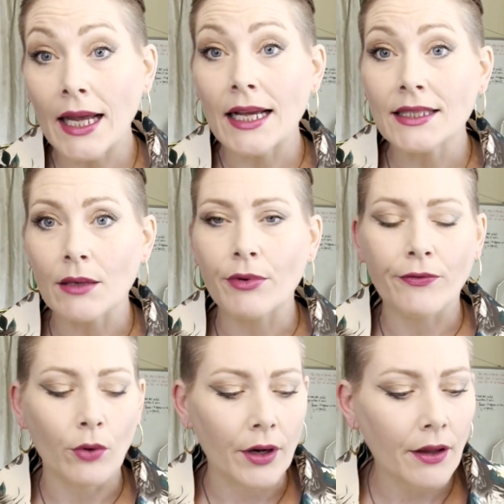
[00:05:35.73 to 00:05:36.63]
I said
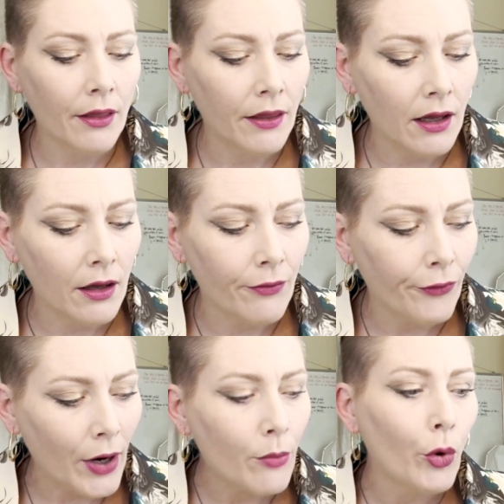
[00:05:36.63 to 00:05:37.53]
before, the
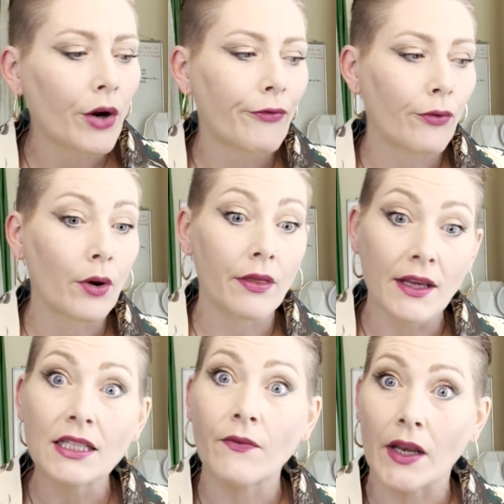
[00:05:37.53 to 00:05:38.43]
framework for
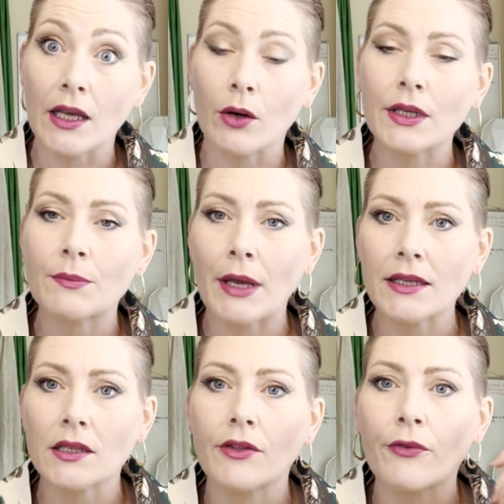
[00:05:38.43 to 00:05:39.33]
this video is
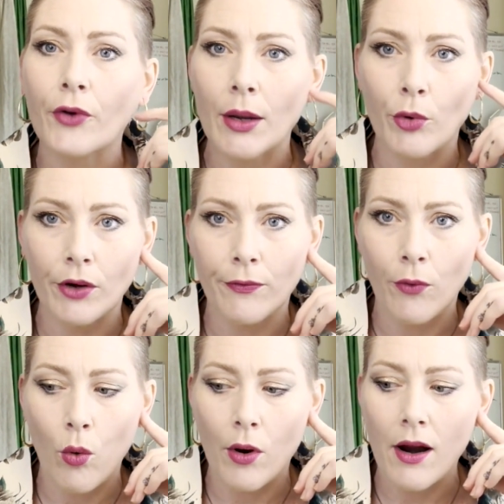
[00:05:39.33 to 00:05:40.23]
based on the framework
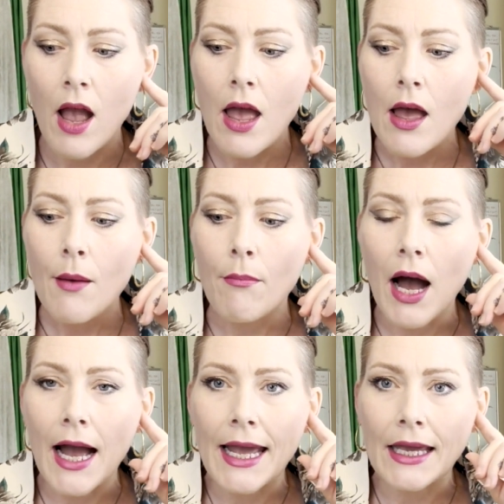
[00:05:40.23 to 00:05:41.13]
for
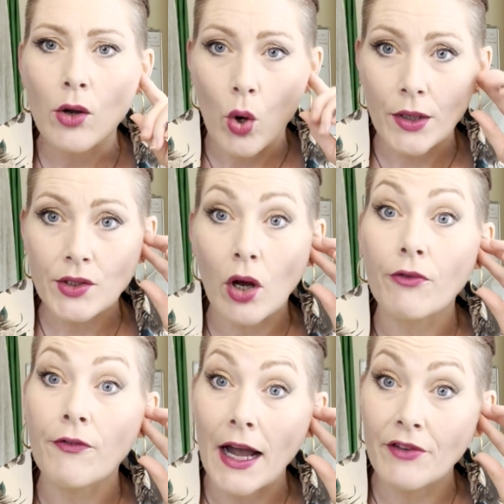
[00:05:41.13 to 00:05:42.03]
my course called
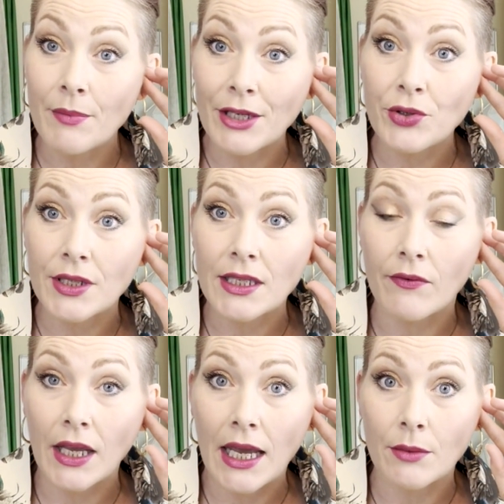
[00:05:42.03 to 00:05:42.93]
5 Dimensions of
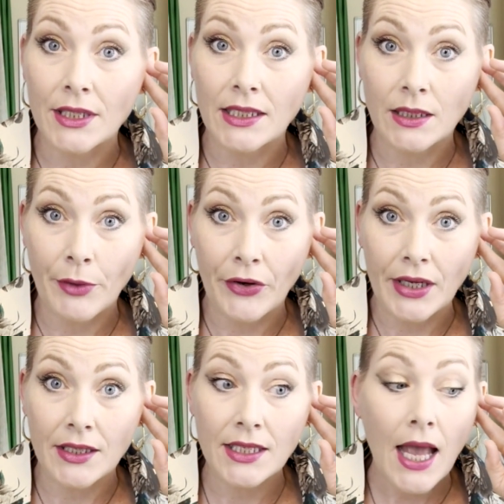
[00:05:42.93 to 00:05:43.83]
a Cannabis
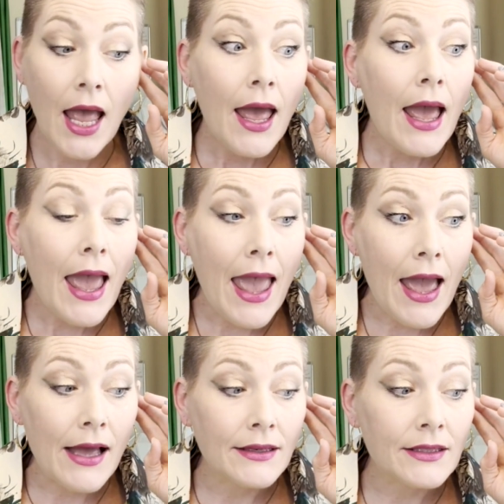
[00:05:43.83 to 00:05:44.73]
Experience.
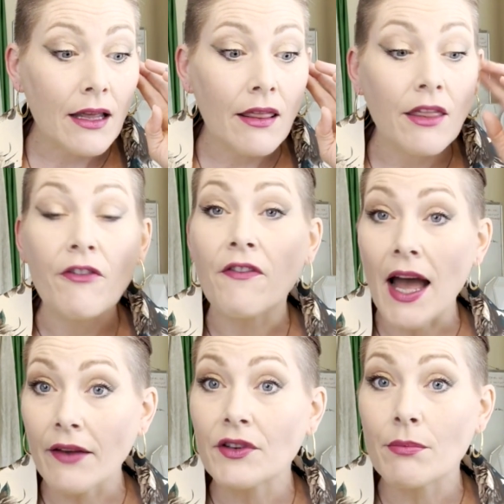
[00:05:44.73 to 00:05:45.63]
And the
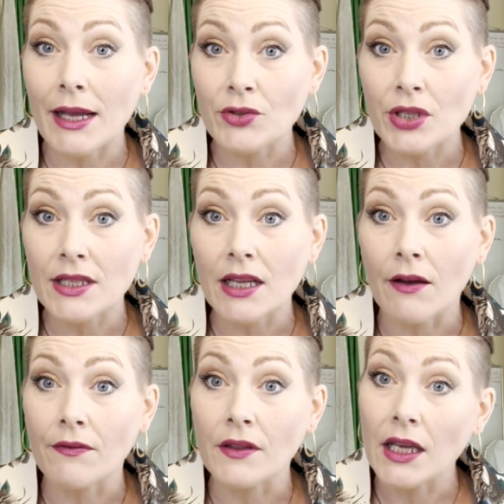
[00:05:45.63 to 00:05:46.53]
5 dimensions
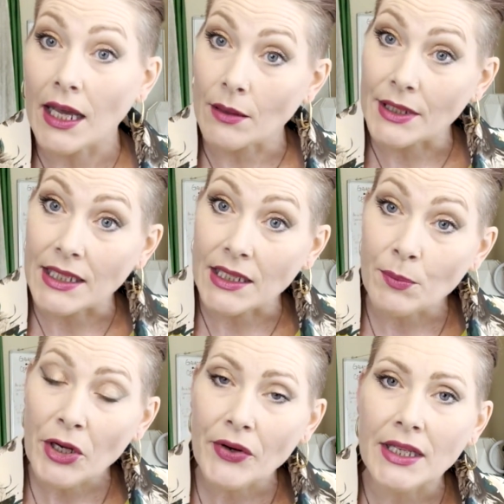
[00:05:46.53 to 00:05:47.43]
of the cannabis
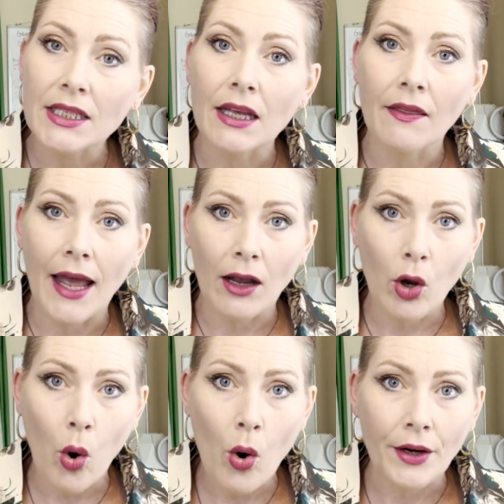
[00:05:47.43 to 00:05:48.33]
experience in that
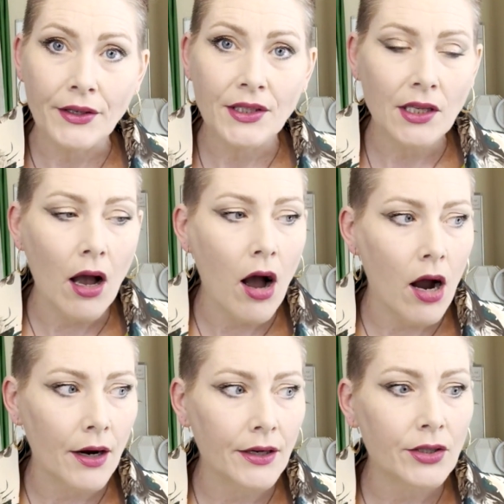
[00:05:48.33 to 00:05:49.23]
course
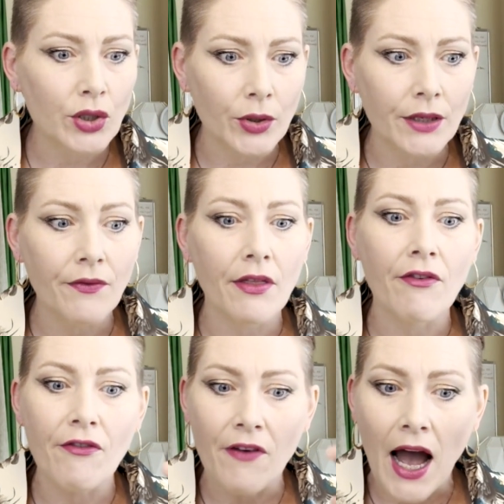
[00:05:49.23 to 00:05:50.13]
are sort of the
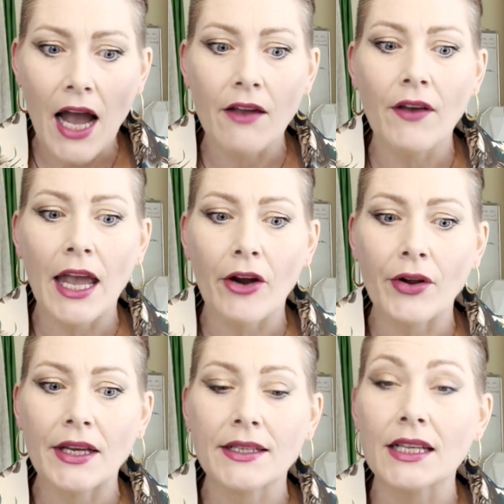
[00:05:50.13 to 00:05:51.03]
5
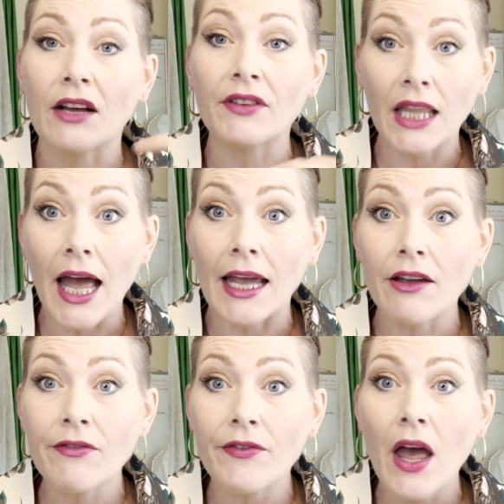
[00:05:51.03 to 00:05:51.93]
areas of
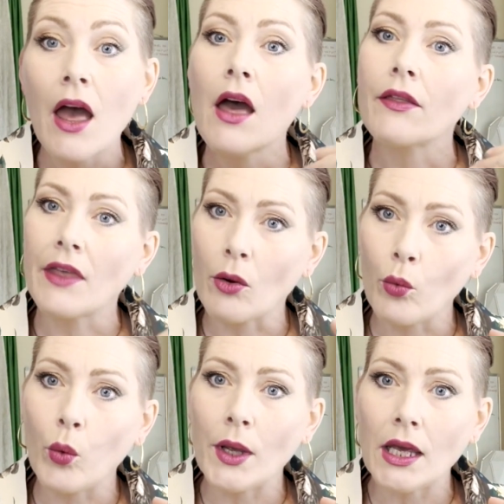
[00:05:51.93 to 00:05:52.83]
life that
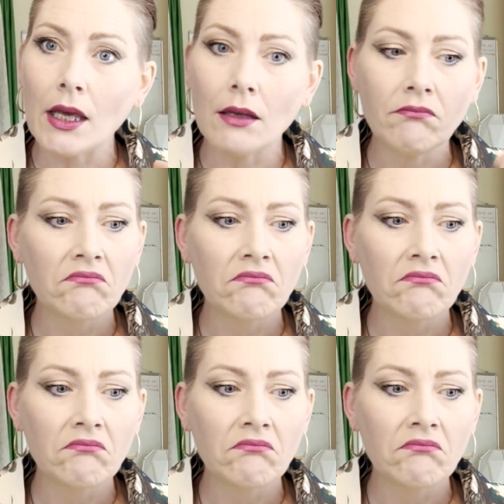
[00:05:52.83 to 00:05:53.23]
we